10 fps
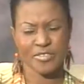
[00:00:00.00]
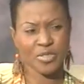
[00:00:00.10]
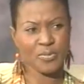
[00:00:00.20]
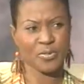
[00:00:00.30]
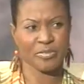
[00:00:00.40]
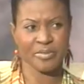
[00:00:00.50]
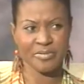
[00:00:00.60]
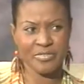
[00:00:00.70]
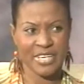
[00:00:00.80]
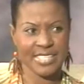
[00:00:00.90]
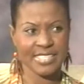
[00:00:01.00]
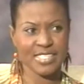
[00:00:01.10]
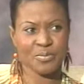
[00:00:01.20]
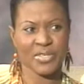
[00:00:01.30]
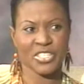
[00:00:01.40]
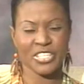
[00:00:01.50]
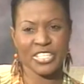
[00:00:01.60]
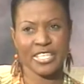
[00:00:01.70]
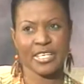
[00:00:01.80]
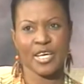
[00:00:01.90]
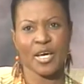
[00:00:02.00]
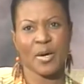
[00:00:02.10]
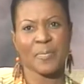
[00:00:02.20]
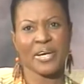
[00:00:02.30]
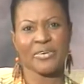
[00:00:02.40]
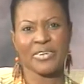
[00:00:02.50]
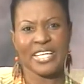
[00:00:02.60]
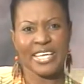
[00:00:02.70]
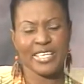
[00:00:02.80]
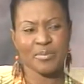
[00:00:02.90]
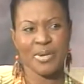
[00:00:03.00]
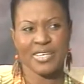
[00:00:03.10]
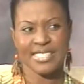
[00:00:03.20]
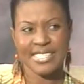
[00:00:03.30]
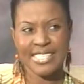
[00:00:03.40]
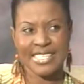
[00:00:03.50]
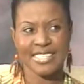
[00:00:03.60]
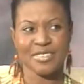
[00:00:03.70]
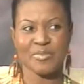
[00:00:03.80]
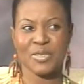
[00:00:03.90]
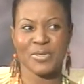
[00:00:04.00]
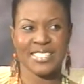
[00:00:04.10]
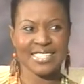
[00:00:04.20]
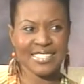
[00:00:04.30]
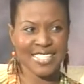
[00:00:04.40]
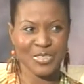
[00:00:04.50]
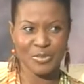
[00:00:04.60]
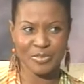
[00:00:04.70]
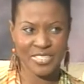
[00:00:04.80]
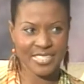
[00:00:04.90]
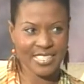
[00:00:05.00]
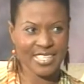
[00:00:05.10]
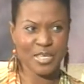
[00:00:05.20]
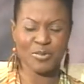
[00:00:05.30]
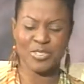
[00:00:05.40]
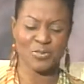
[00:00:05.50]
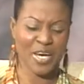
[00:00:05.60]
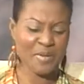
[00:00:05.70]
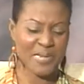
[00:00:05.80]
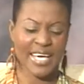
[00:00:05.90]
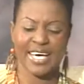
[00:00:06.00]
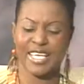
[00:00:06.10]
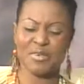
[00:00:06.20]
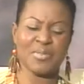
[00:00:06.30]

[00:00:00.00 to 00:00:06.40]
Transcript: support from friends, especially my Grenadian Parsi in Midwestern State University. They was right behind me,